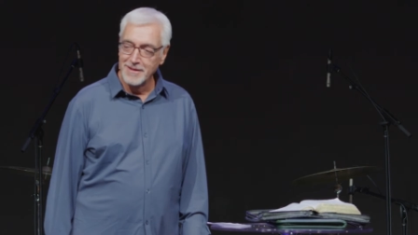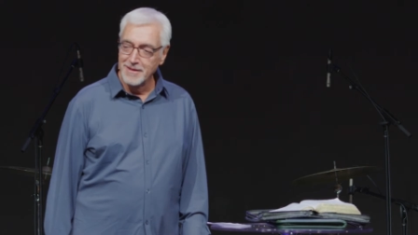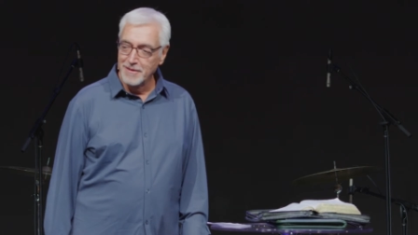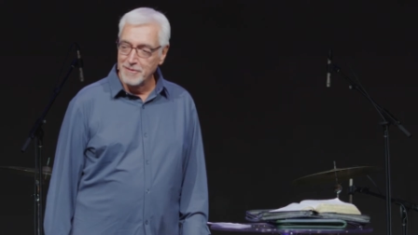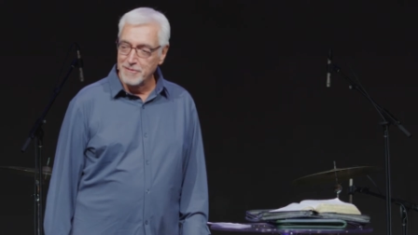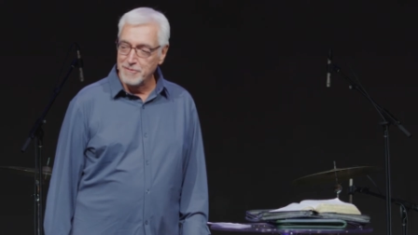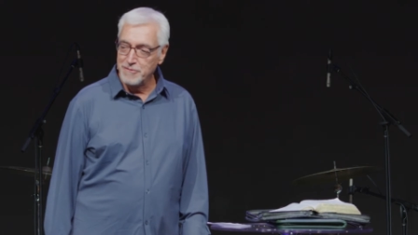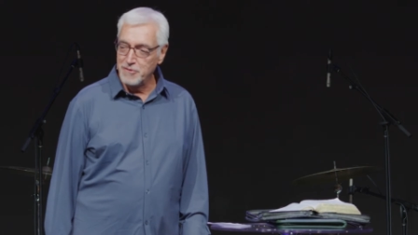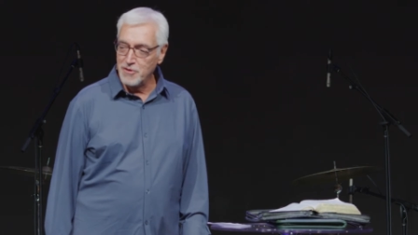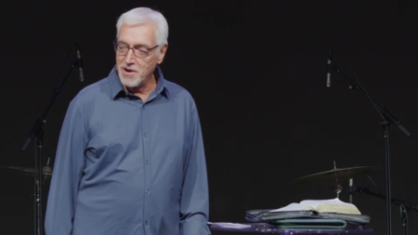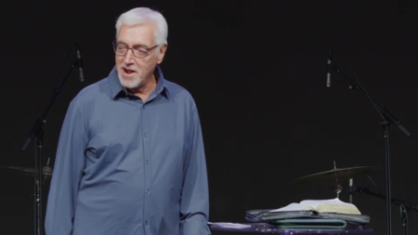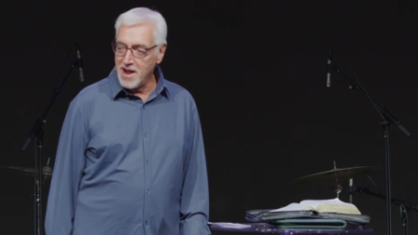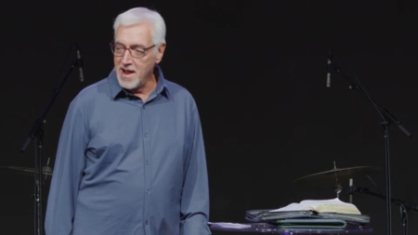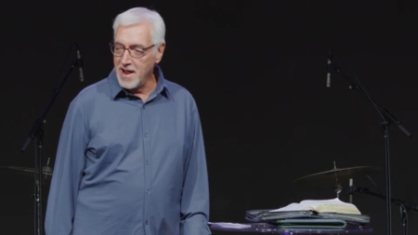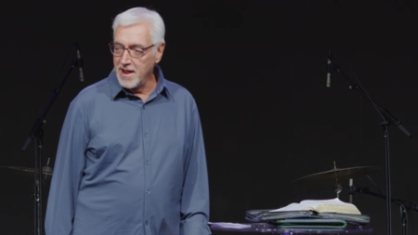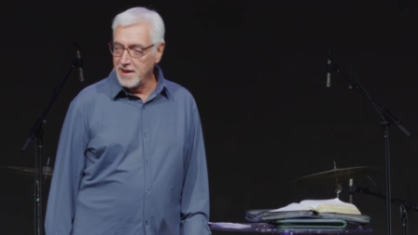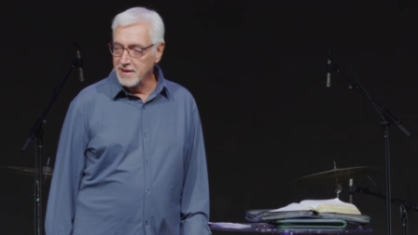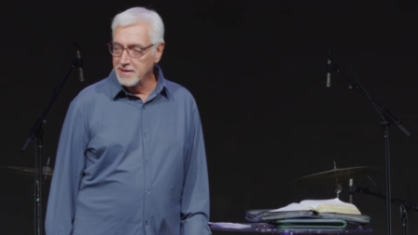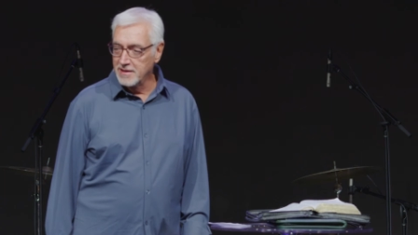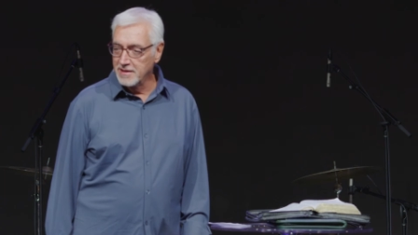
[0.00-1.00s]

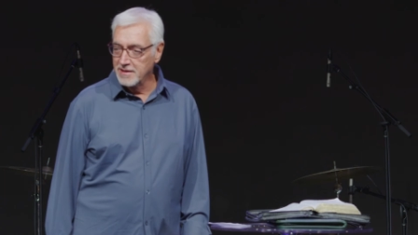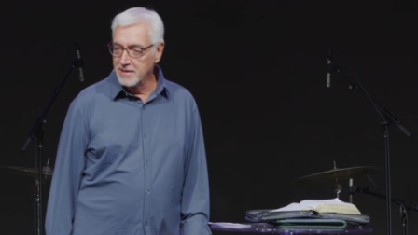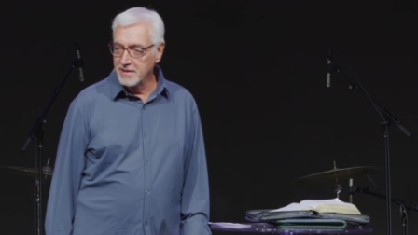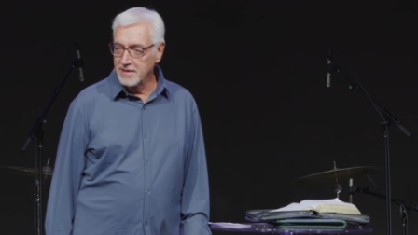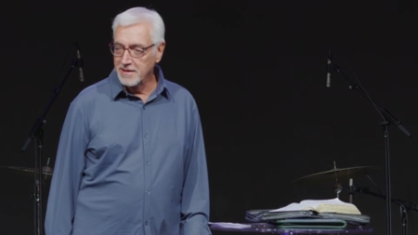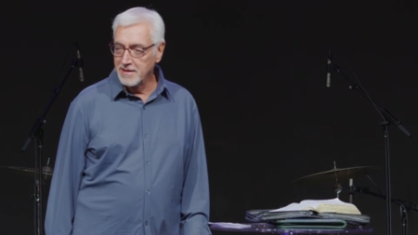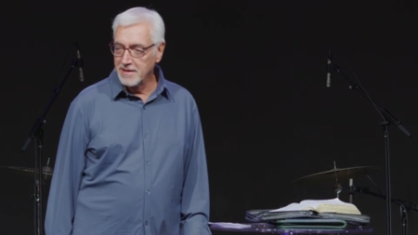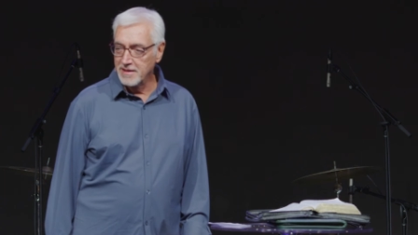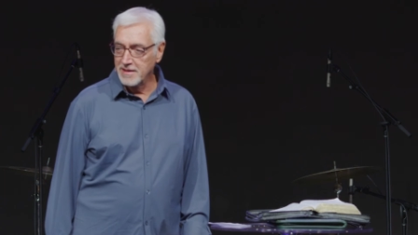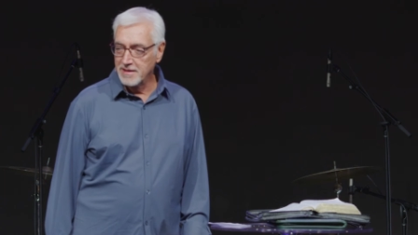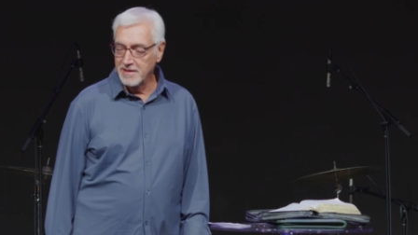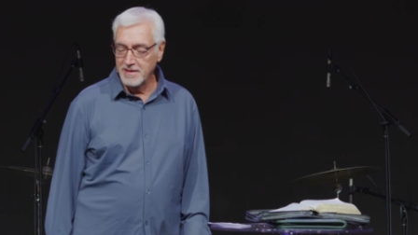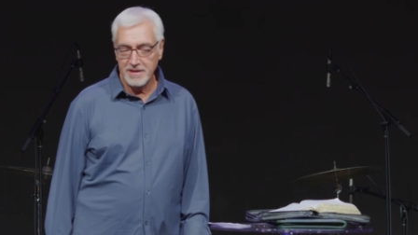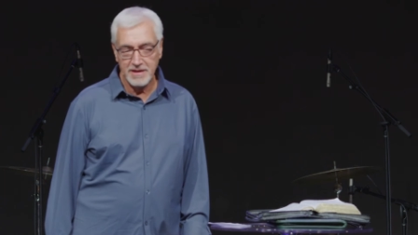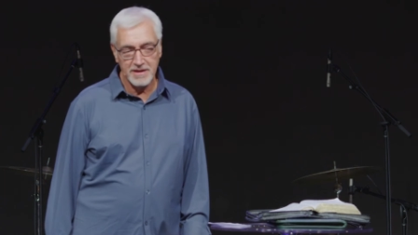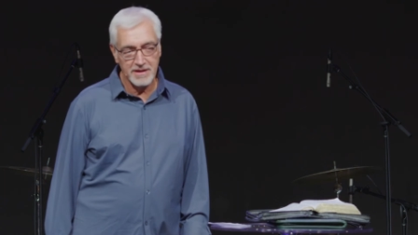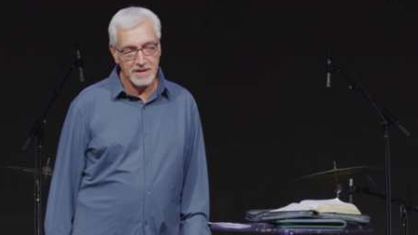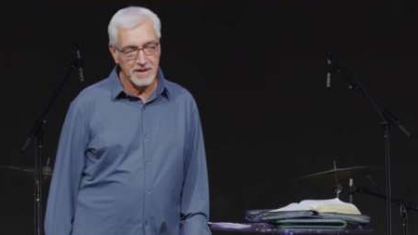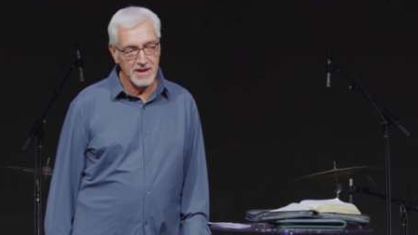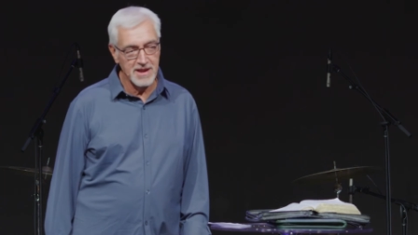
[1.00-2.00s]
fried,
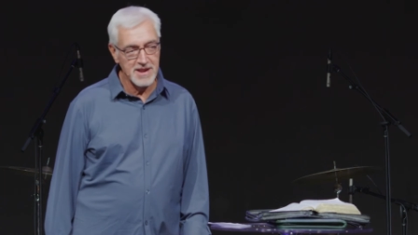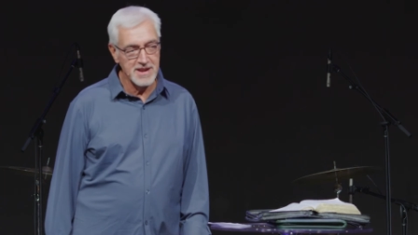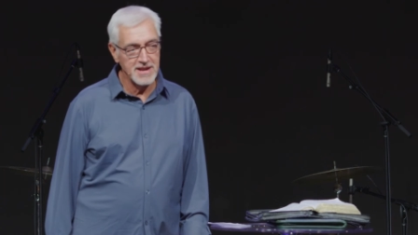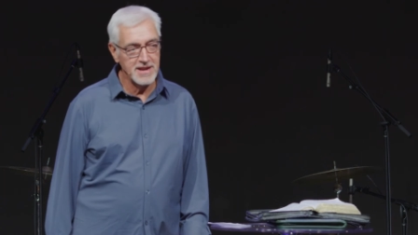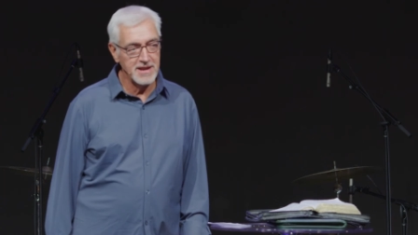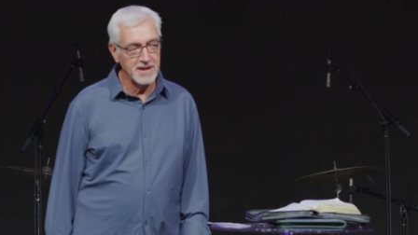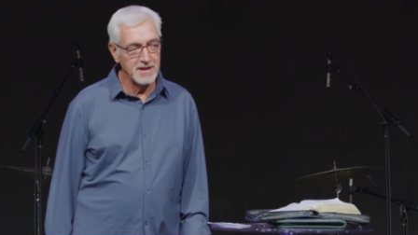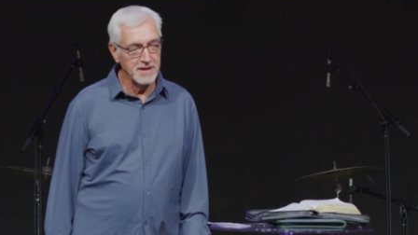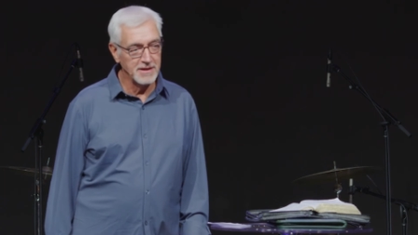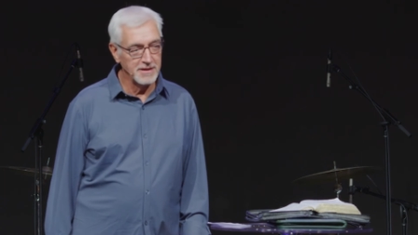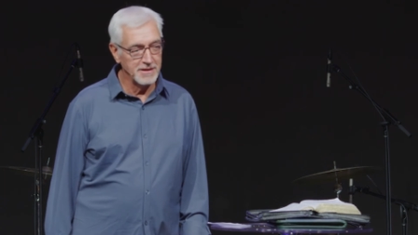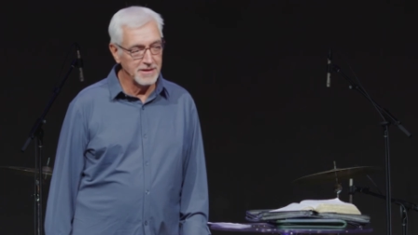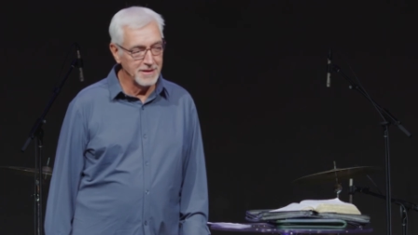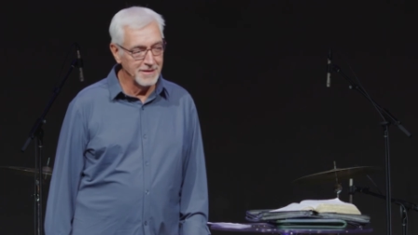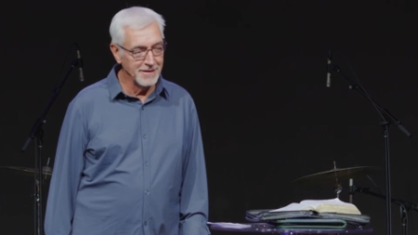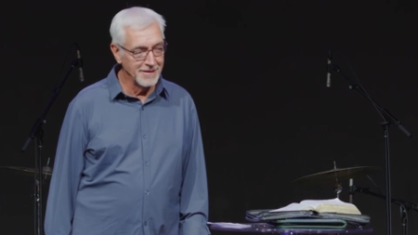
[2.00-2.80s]
and eaten.